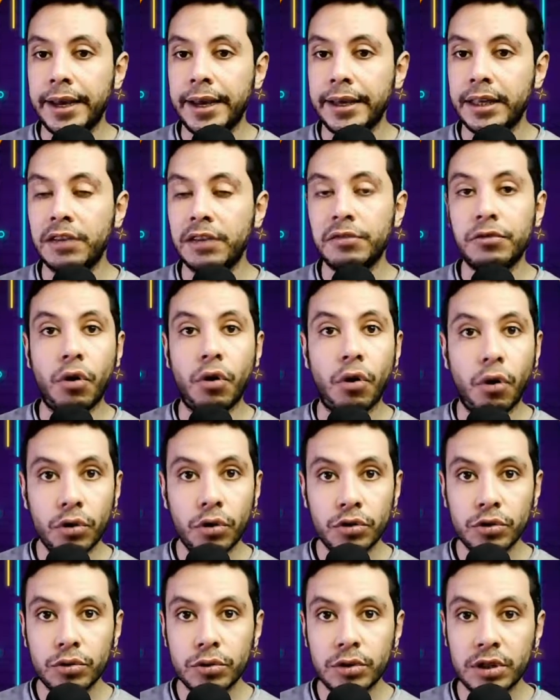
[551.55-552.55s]
give
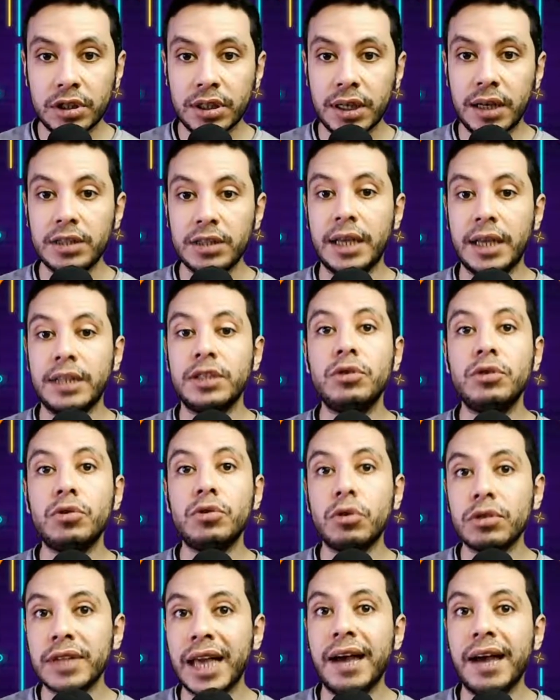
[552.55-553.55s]
all your details and you
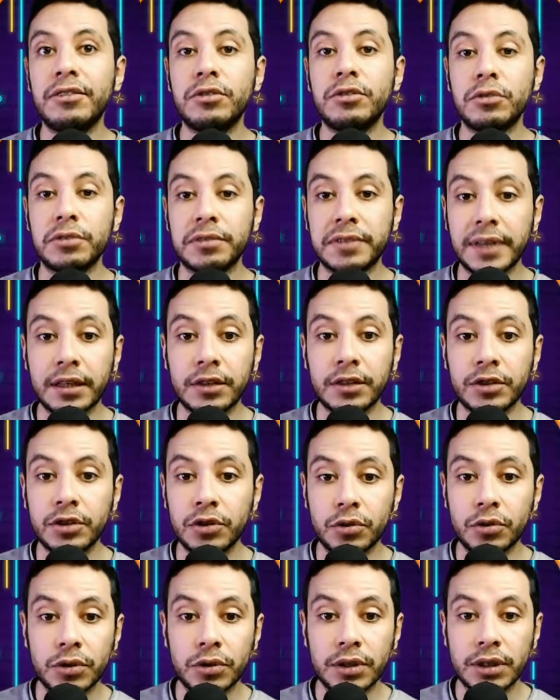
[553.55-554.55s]
don't have to fill
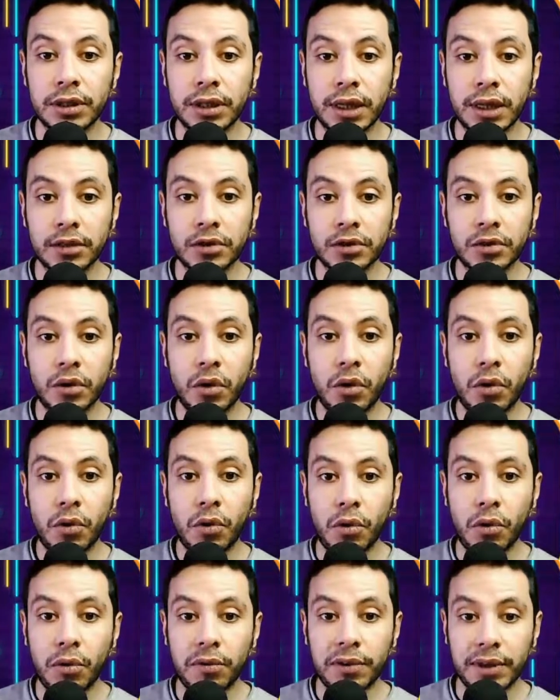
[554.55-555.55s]
your details
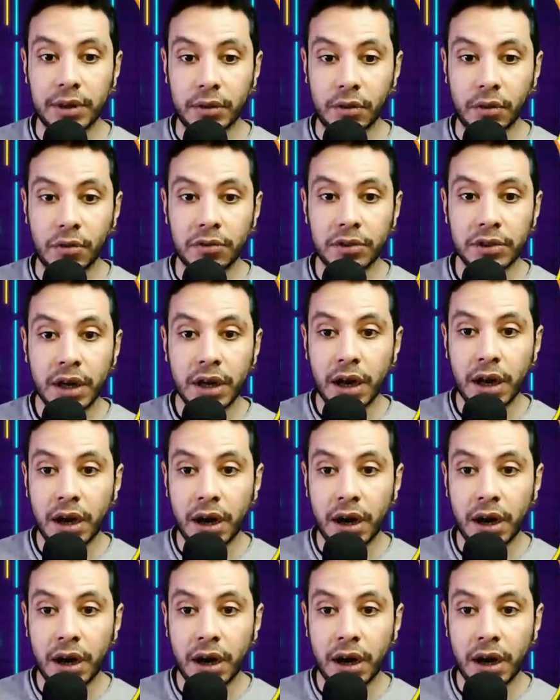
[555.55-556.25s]
over and over.